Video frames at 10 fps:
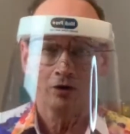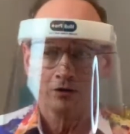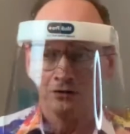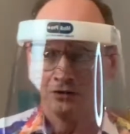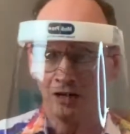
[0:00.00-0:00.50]

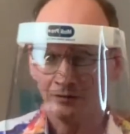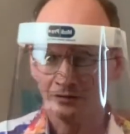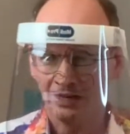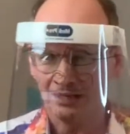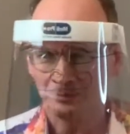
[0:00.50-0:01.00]

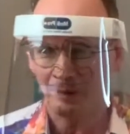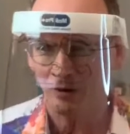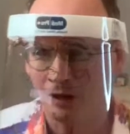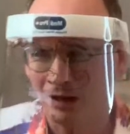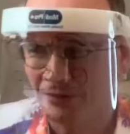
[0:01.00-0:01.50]
Jack Sparrow.
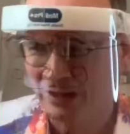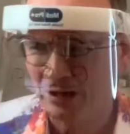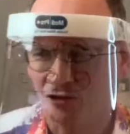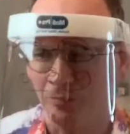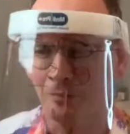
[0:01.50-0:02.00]
Well, I think I
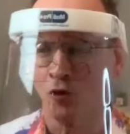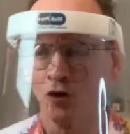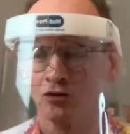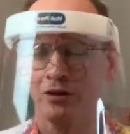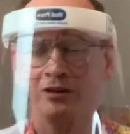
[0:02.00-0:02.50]
should be
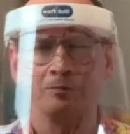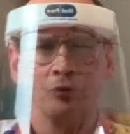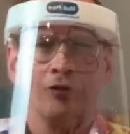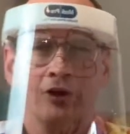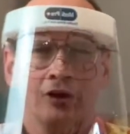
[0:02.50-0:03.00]
more his
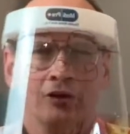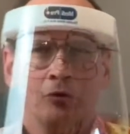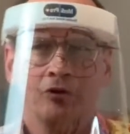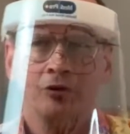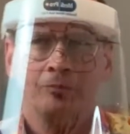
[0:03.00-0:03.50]
brother.
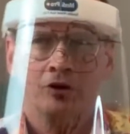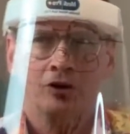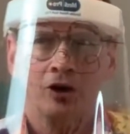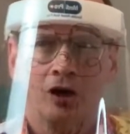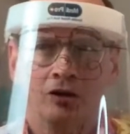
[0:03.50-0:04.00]
What is his brother
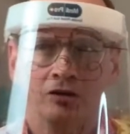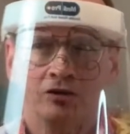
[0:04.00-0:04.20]
called?